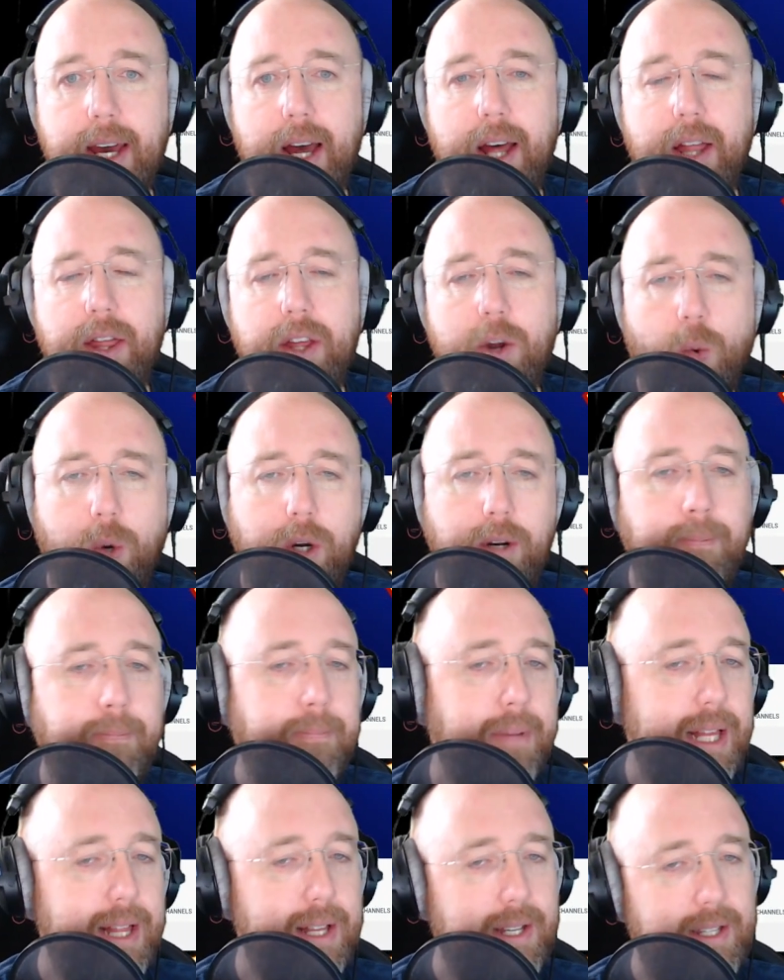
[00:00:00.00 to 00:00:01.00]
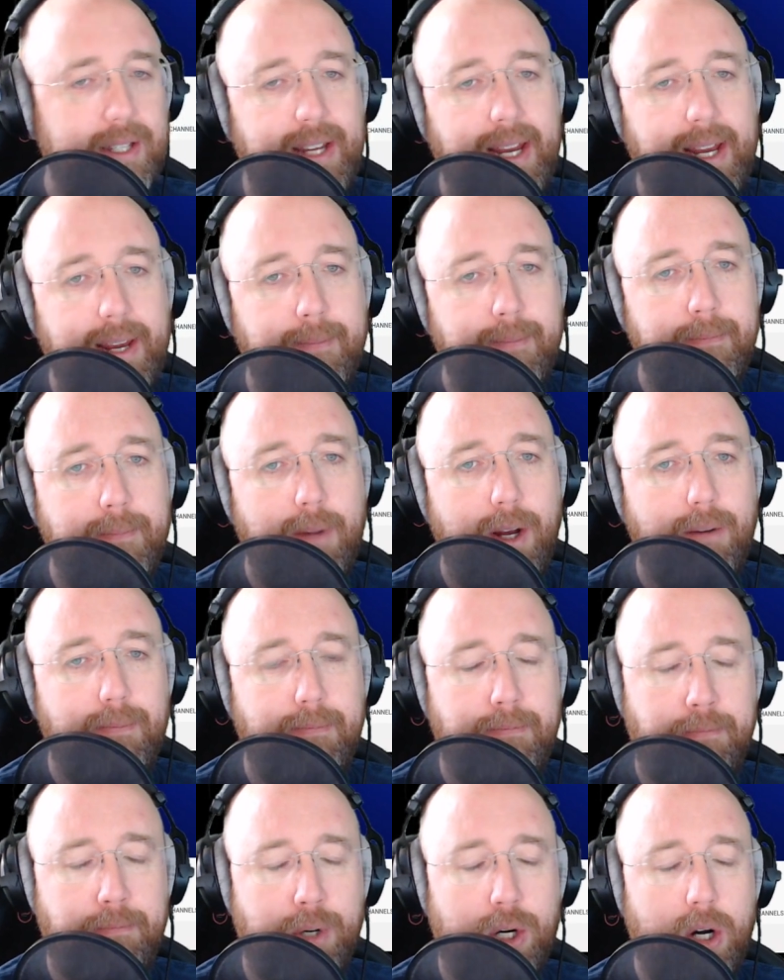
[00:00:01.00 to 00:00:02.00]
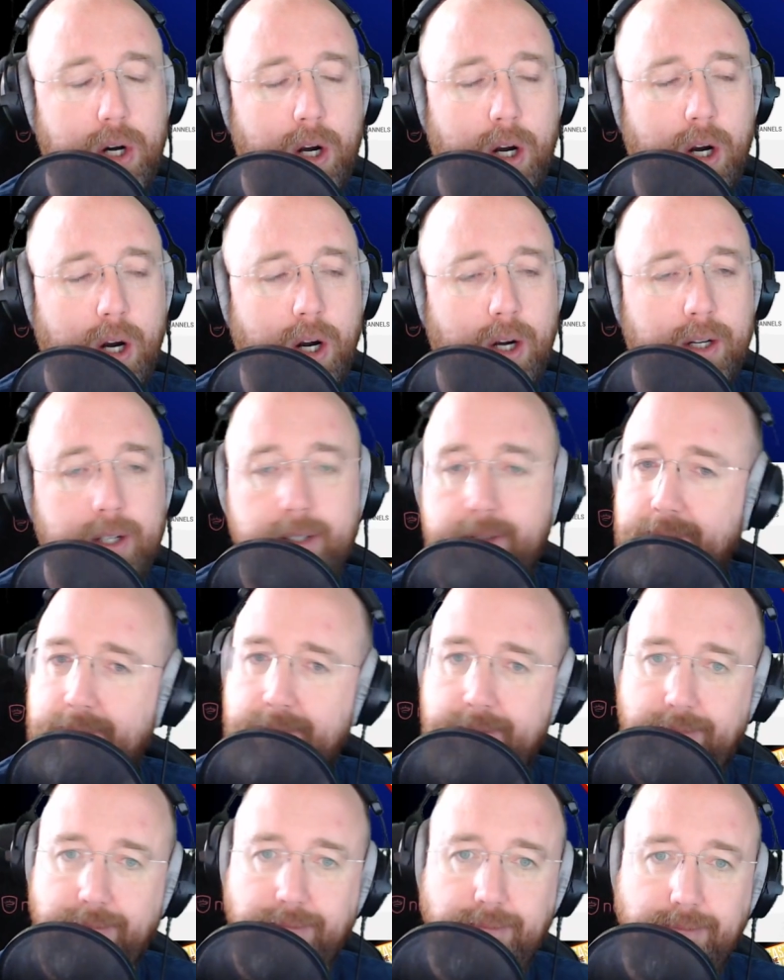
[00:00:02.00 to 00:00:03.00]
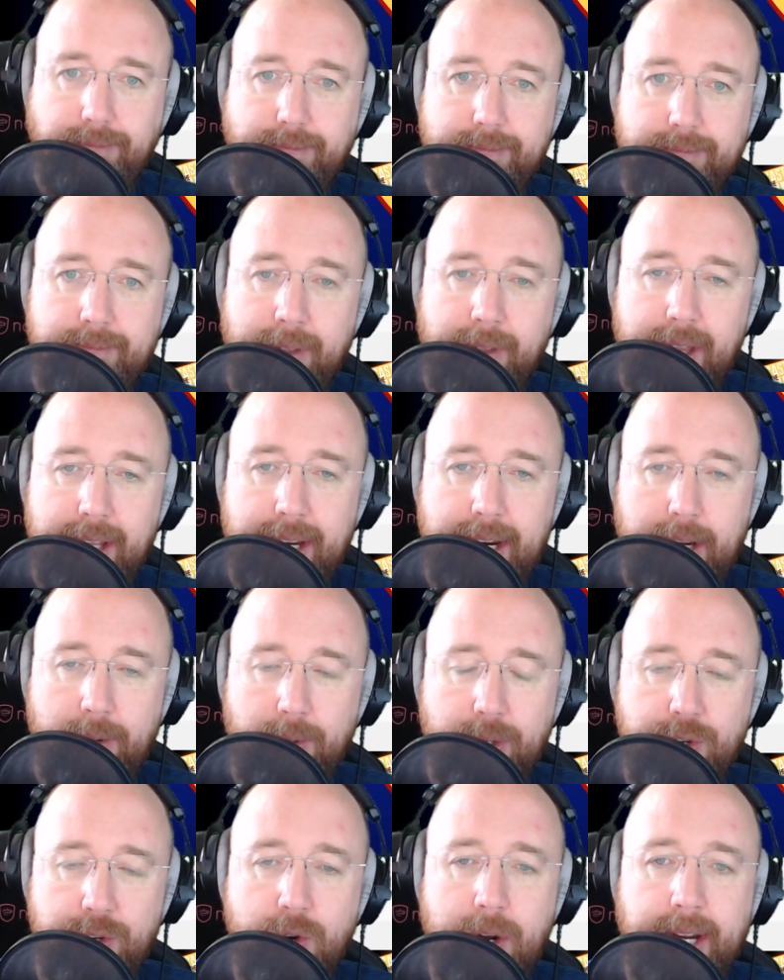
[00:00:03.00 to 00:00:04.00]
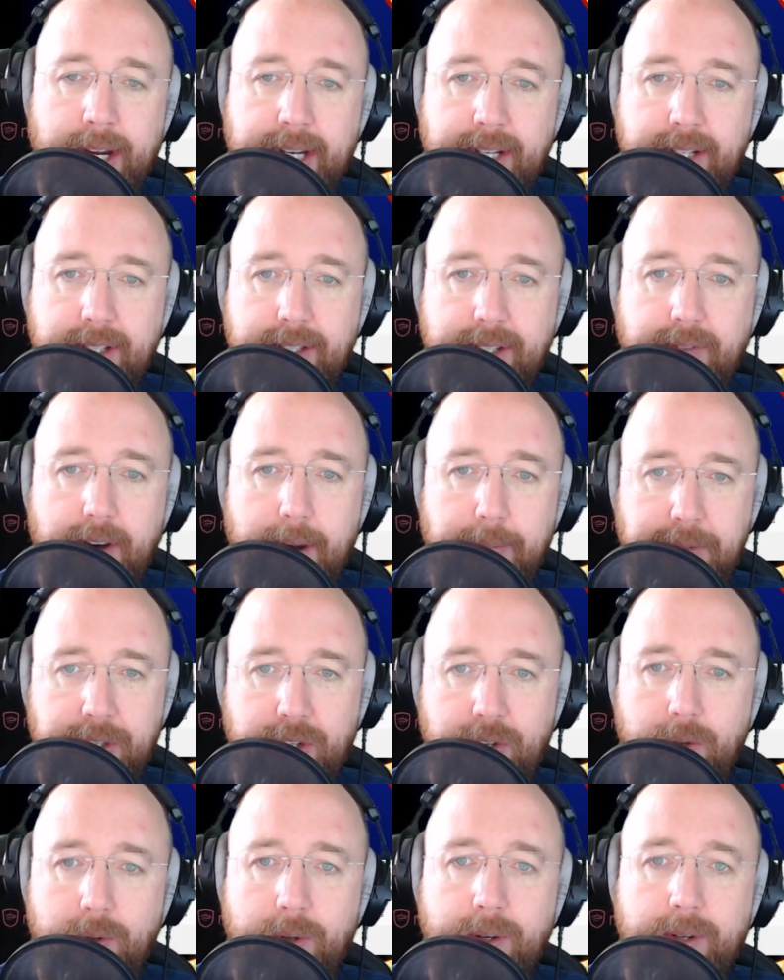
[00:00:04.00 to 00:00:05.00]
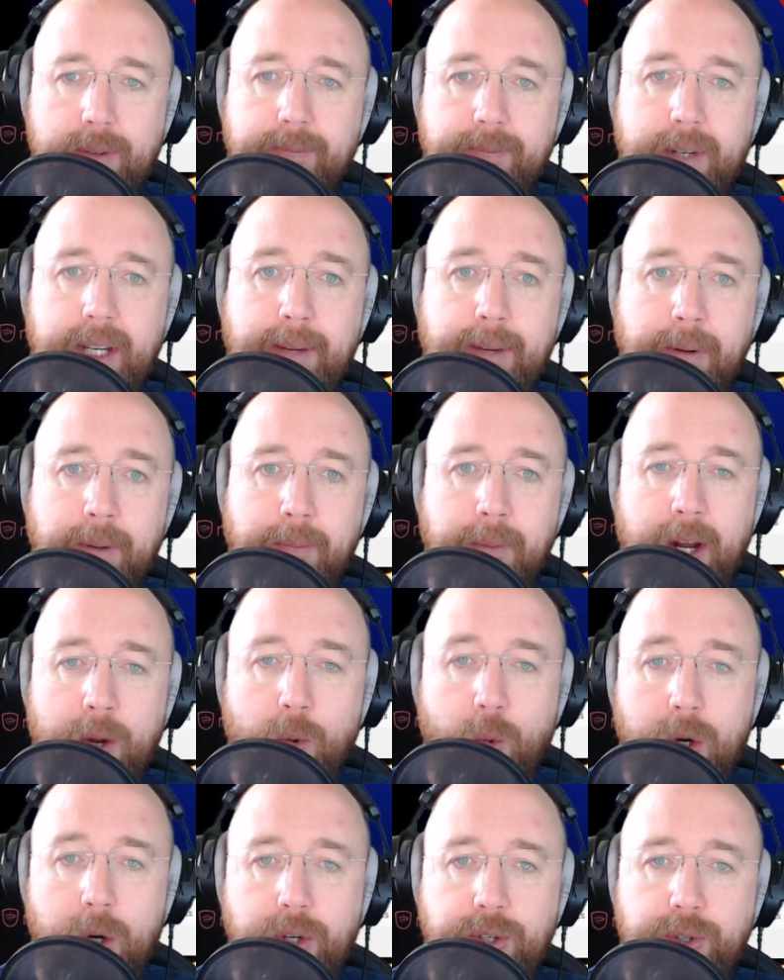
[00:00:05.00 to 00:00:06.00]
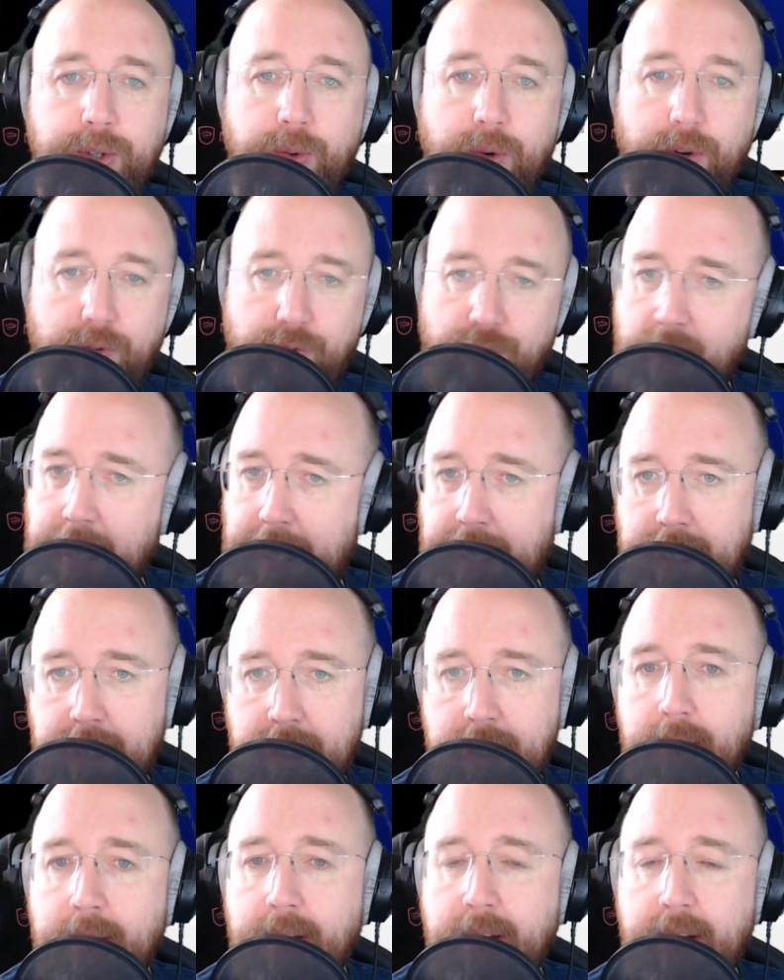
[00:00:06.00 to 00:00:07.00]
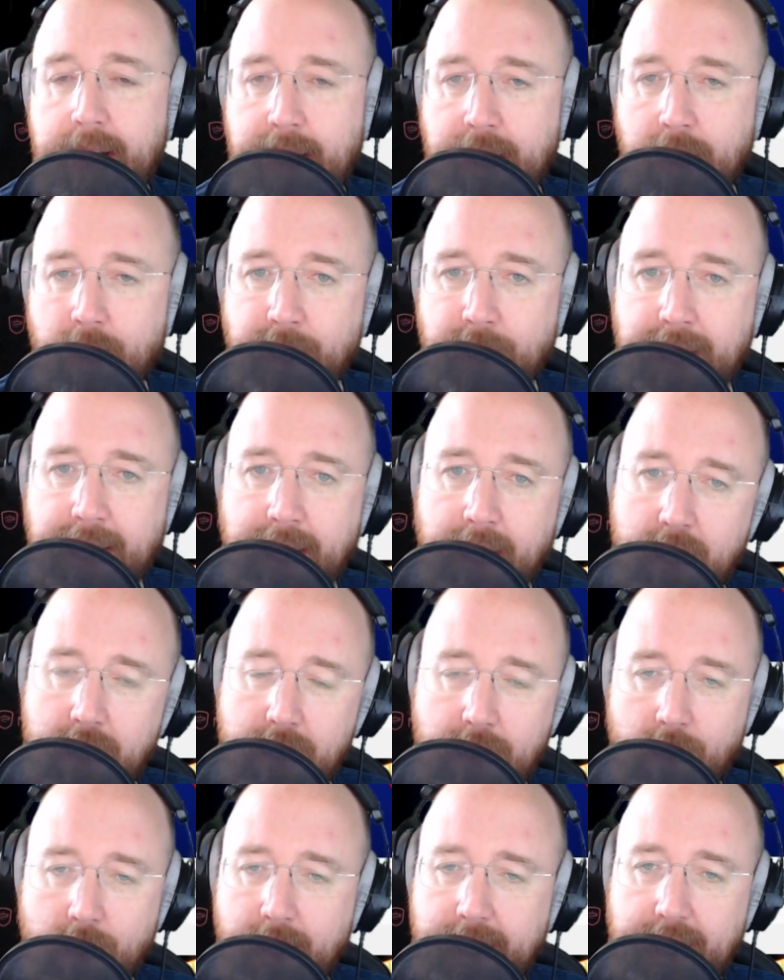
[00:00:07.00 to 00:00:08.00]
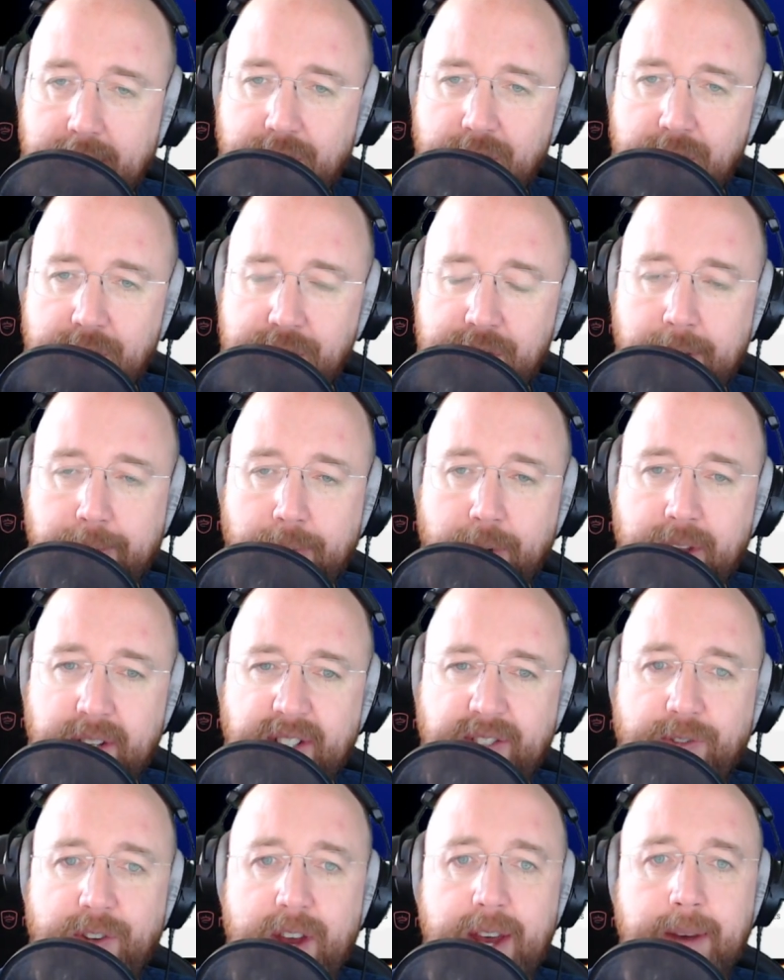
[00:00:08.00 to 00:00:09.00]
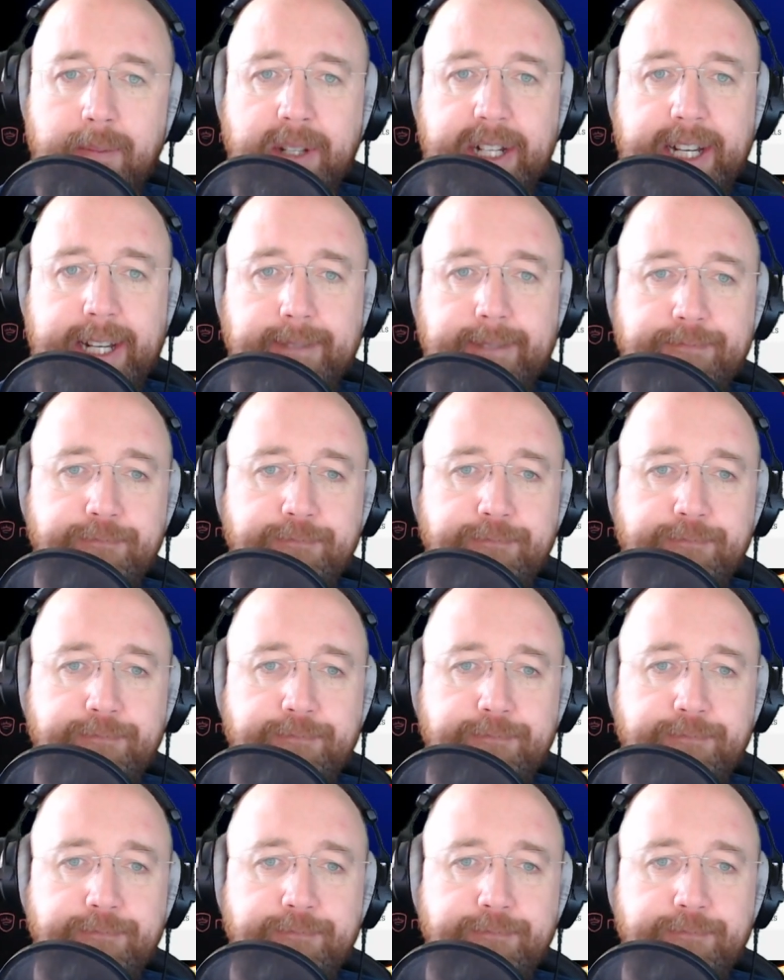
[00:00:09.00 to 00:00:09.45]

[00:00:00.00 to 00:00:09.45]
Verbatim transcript: there wouldn't be the same bar that I was trying to live up to, keeping my word to a friend, honoring the relationship with his family.